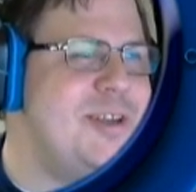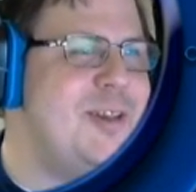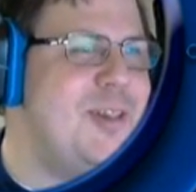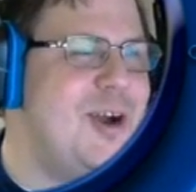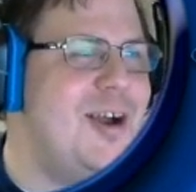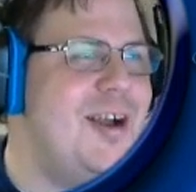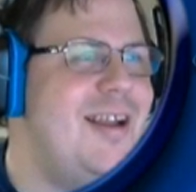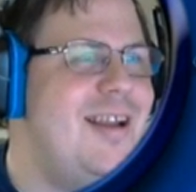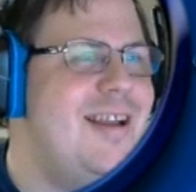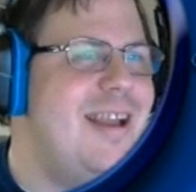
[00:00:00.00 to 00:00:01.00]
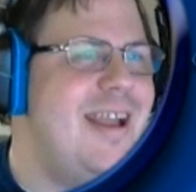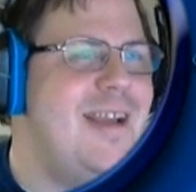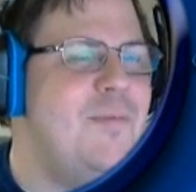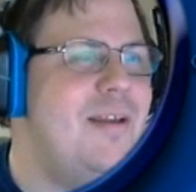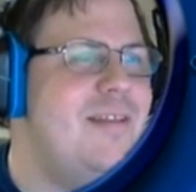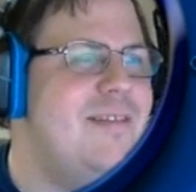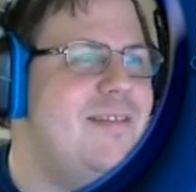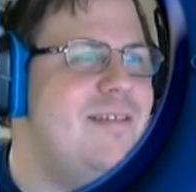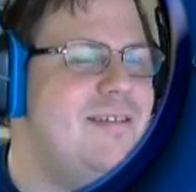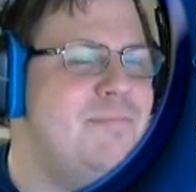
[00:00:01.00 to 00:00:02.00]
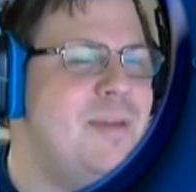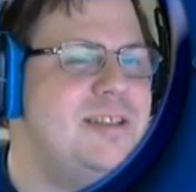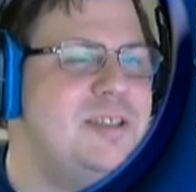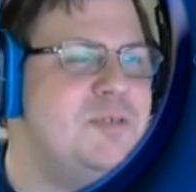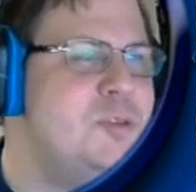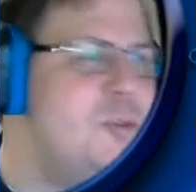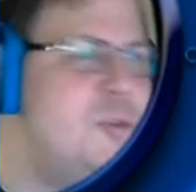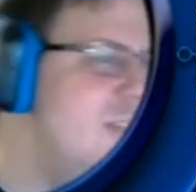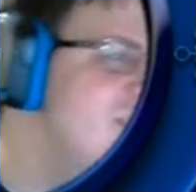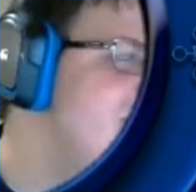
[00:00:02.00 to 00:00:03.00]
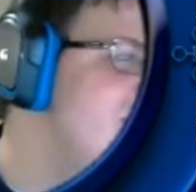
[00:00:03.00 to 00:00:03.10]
claw, and the peasants rejoice.